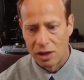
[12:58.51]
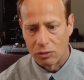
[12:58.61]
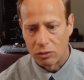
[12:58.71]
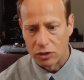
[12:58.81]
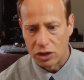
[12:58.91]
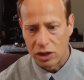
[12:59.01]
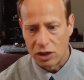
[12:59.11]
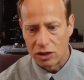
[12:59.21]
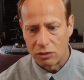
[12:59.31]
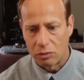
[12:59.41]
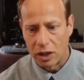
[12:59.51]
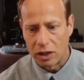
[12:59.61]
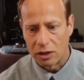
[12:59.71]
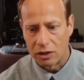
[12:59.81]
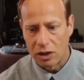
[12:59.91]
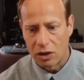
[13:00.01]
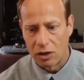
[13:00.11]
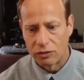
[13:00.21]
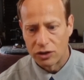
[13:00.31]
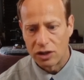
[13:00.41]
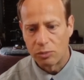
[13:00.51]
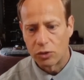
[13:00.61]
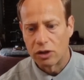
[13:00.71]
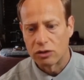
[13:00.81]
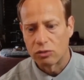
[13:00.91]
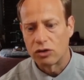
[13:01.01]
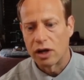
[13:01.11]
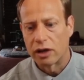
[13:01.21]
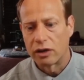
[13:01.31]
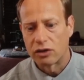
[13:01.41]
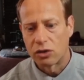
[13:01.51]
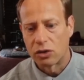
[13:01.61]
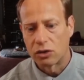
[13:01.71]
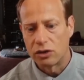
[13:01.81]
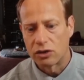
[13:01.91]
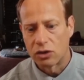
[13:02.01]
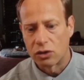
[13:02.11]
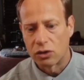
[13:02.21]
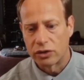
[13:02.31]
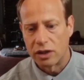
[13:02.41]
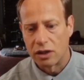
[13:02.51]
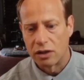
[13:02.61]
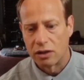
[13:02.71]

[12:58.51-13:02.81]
We're making the curve steeper as we drag these circles in.